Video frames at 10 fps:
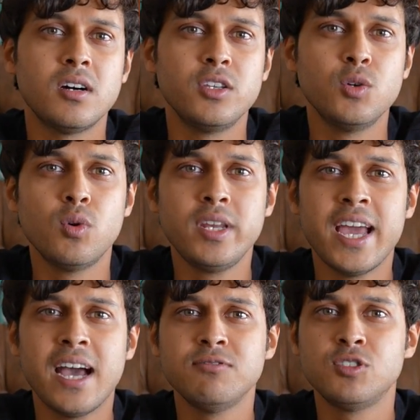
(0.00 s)
You only
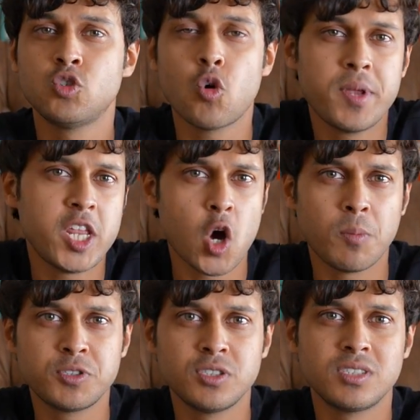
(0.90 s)
have so many
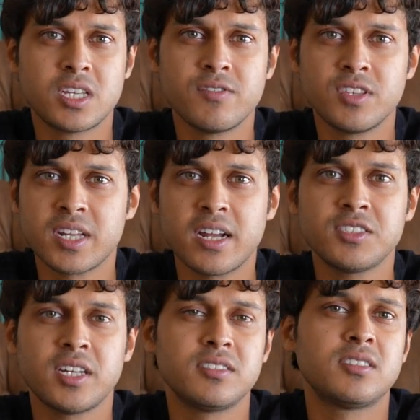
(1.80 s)
options given the tire
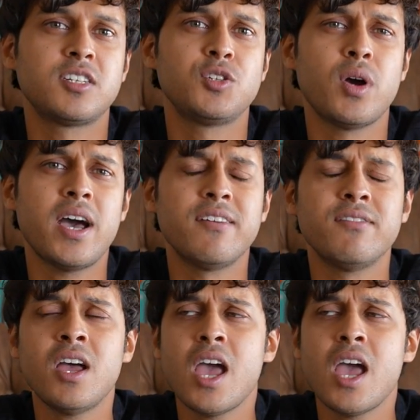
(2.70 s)
sizes that you have,